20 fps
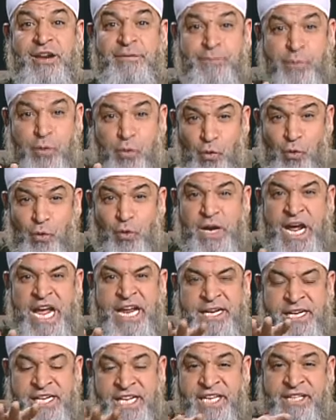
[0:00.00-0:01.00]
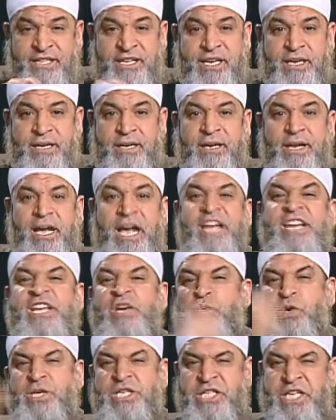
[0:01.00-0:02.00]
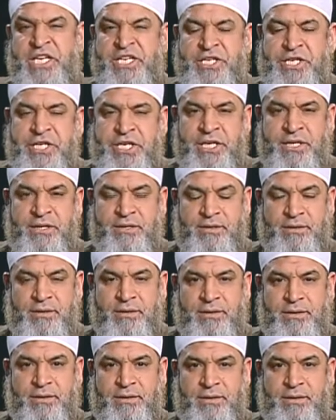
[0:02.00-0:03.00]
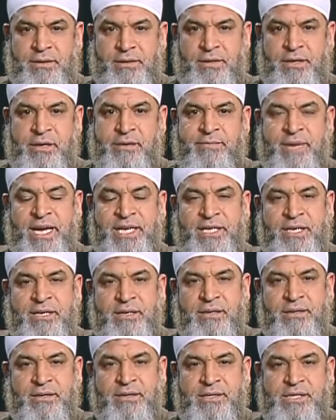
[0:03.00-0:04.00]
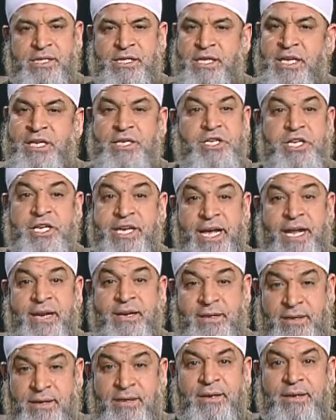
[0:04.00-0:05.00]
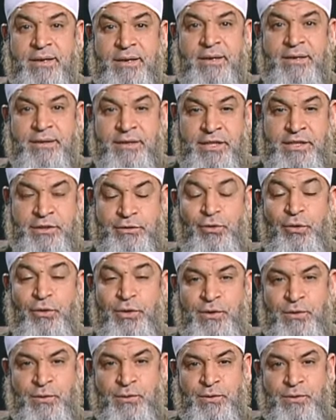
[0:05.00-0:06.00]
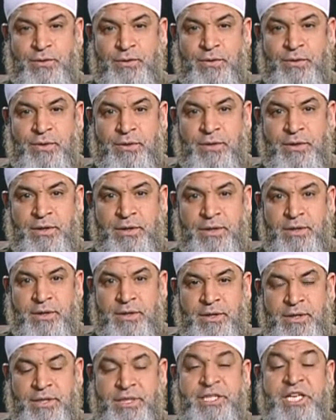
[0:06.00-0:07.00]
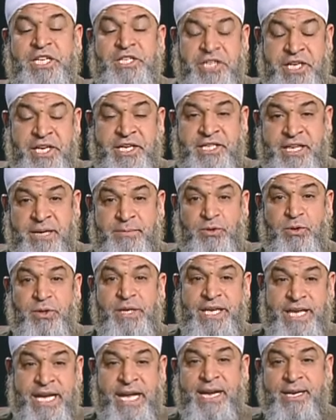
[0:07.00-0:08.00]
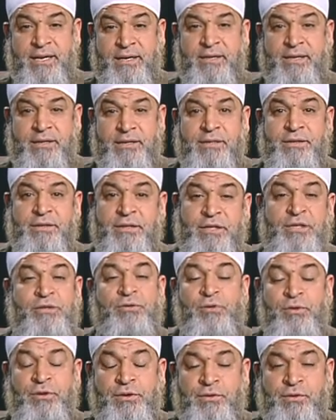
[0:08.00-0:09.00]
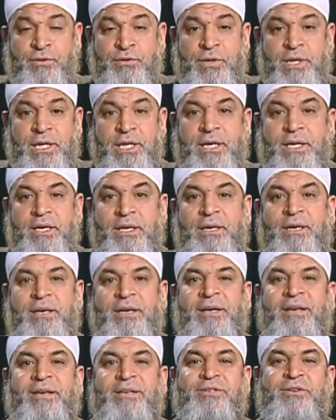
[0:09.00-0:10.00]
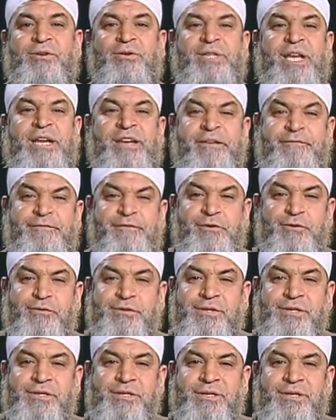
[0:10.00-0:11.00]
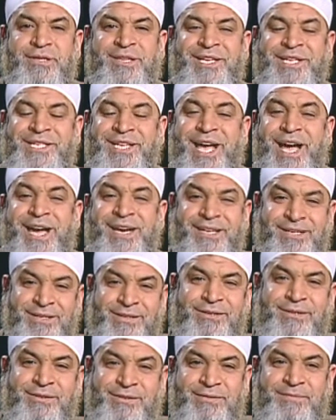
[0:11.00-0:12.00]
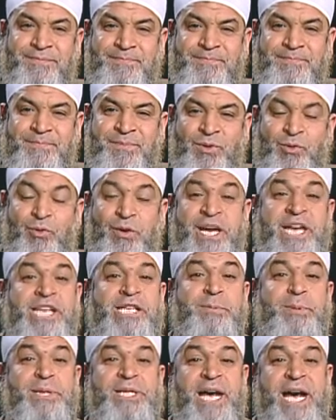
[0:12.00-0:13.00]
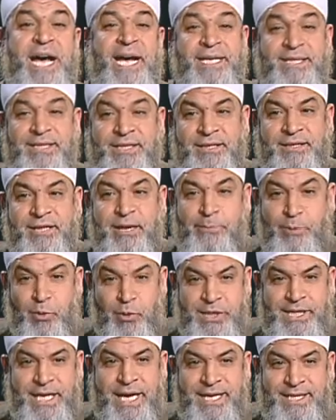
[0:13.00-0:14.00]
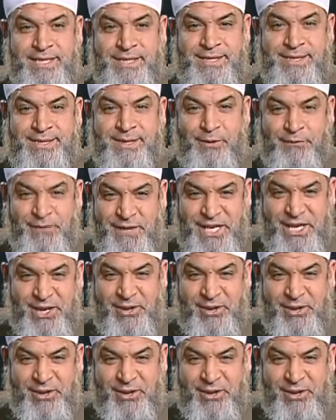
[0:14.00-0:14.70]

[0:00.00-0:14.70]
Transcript: are poor and needy, and he was stingy. Imagine, stingy can destroy you. Stinginess, I'm sorry, can destroy you. So the nephews decided to expedite the process of